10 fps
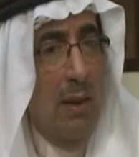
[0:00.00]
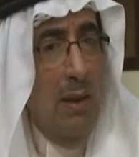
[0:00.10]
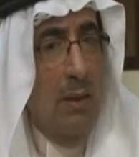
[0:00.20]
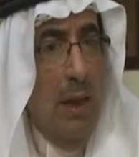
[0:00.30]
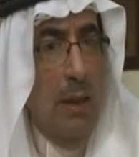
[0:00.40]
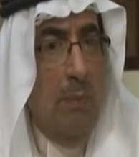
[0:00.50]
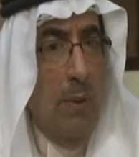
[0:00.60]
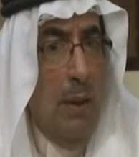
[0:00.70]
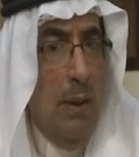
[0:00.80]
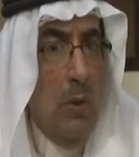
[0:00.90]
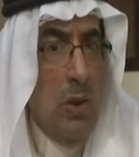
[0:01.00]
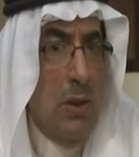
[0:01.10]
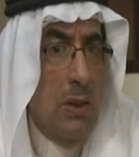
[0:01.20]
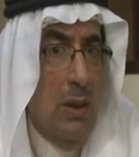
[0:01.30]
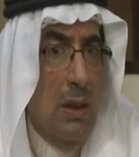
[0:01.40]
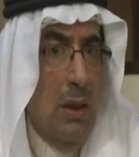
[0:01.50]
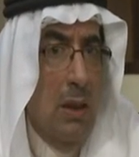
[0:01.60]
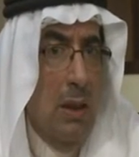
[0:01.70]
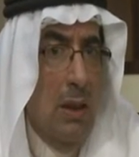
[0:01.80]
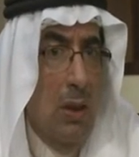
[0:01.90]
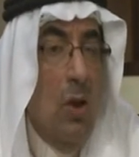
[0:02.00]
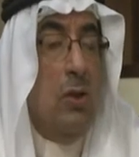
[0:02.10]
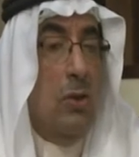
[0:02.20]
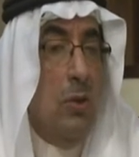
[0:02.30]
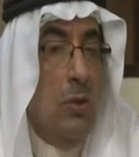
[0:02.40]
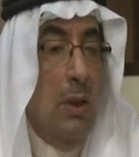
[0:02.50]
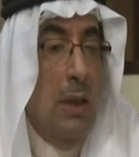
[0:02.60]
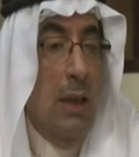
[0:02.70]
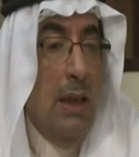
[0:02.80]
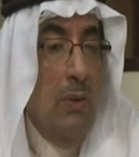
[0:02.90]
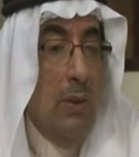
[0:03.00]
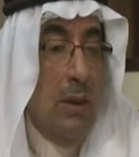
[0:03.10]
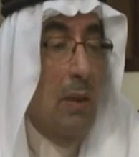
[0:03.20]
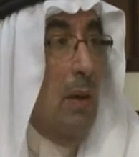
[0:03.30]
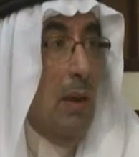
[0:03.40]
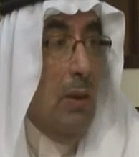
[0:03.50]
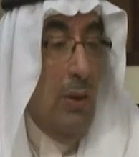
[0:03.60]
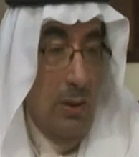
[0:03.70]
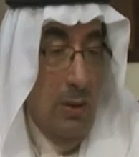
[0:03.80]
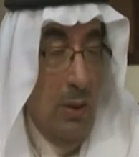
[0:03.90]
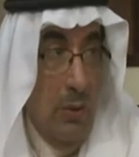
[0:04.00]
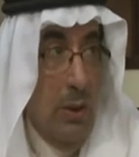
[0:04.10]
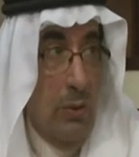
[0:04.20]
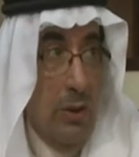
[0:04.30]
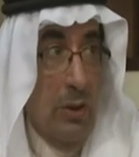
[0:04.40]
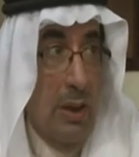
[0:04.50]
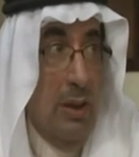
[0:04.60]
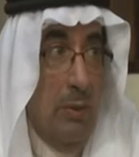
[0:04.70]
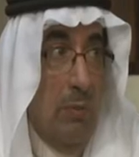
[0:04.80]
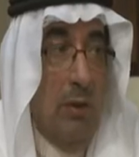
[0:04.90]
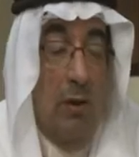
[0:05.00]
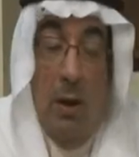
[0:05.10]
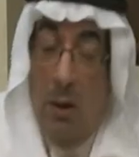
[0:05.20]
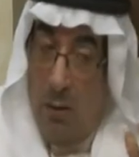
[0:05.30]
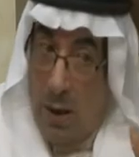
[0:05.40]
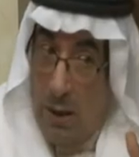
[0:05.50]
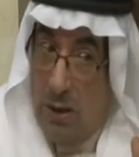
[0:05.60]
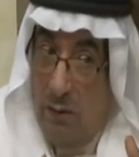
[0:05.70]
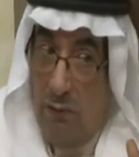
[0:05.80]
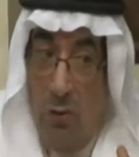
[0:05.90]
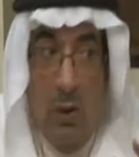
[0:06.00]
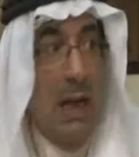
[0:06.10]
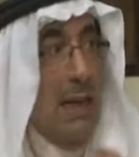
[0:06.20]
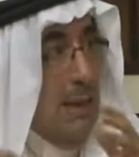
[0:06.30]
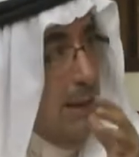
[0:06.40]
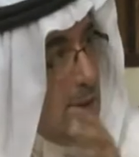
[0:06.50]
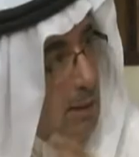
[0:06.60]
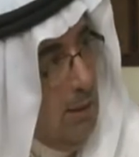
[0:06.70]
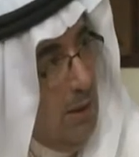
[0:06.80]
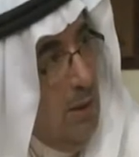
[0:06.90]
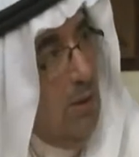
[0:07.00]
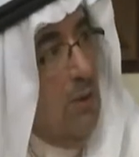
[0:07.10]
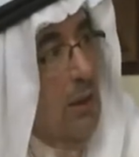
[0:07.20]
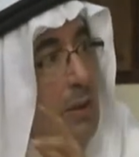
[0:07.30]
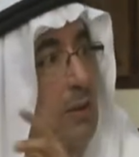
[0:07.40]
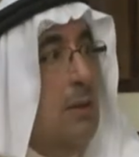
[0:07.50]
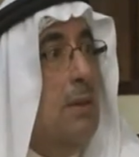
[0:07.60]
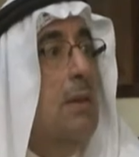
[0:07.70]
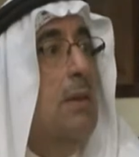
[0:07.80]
grandpa was also, he was a great reader, but a reader for classic religious